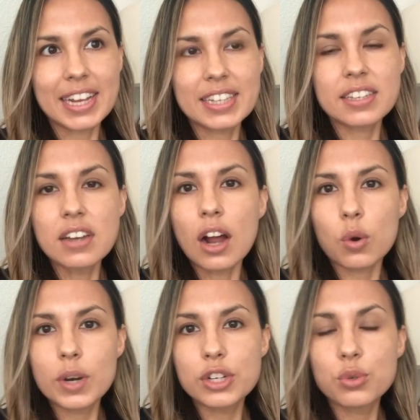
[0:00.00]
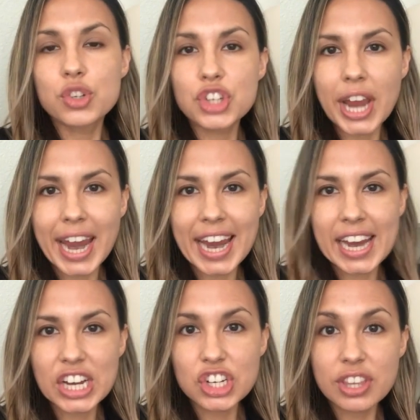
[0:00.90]
it's not going to
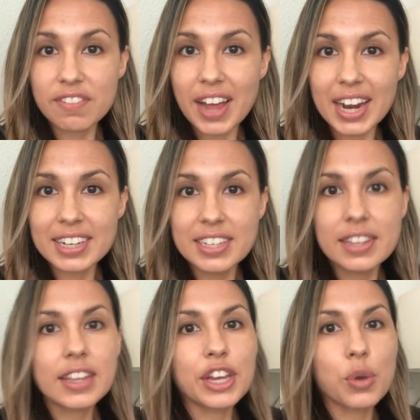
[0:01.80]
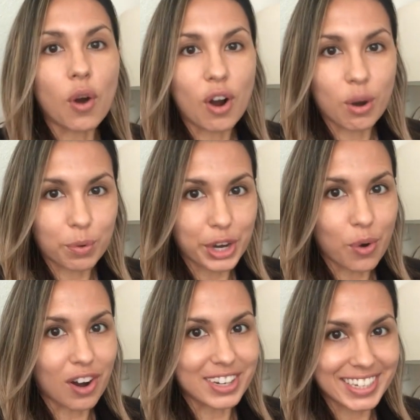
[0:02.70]
change the fact that you are where you
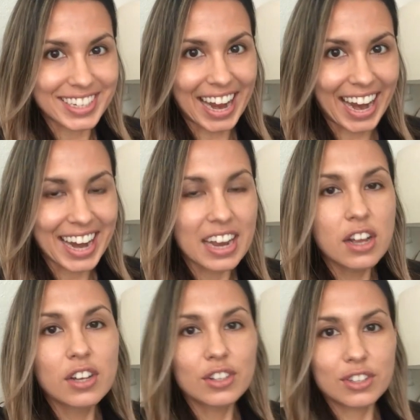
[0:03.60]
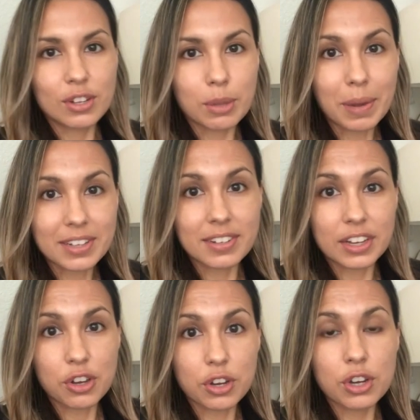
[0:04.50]
are today. So the best thing that
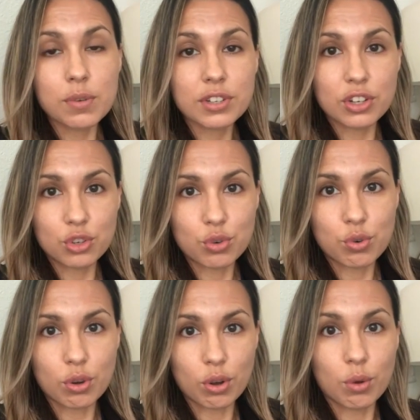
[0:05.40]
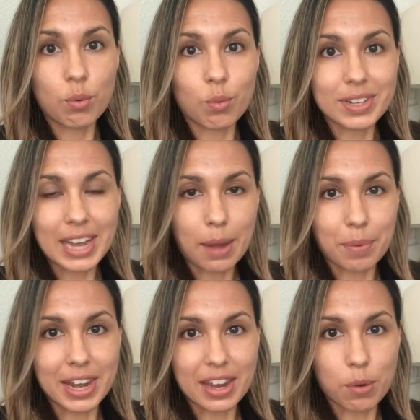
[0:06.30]
you can do is control what's
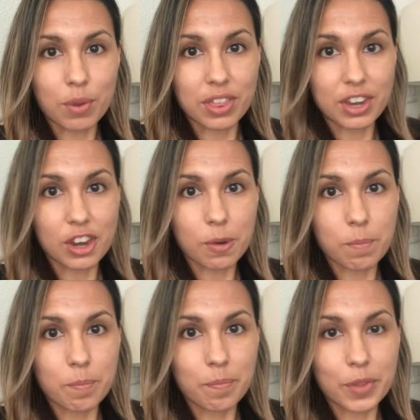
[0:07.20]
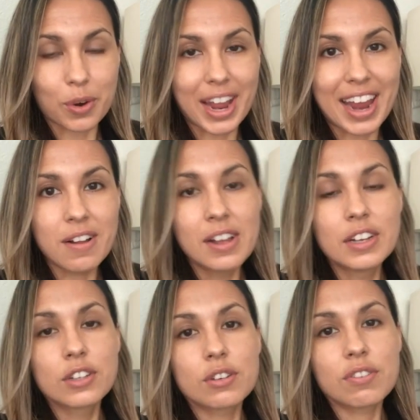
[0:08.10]
happening within you. Okay?
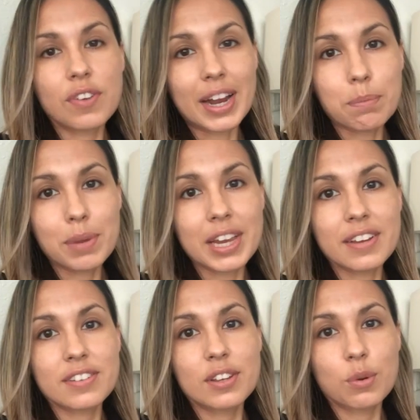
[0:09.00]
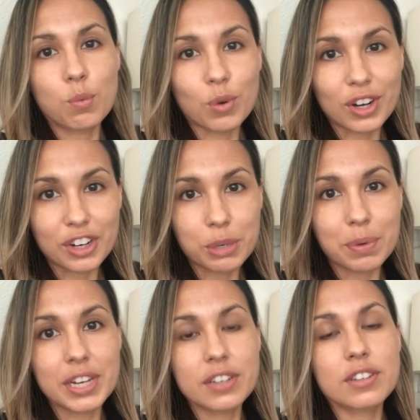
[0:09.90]
So find peace, work on your
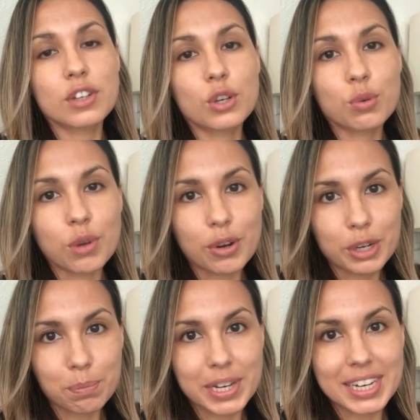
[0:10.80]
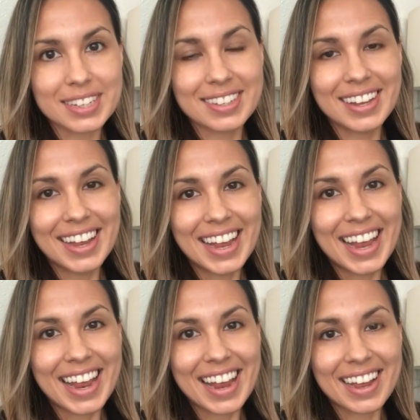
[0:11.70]
peace, grow your peace.
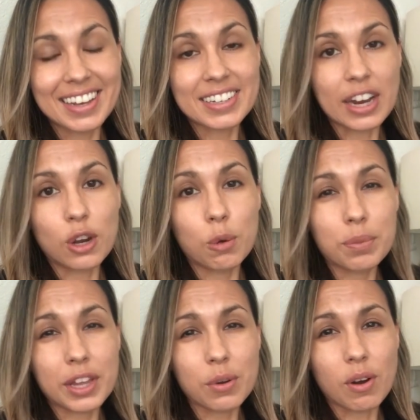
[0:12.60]
And I hope that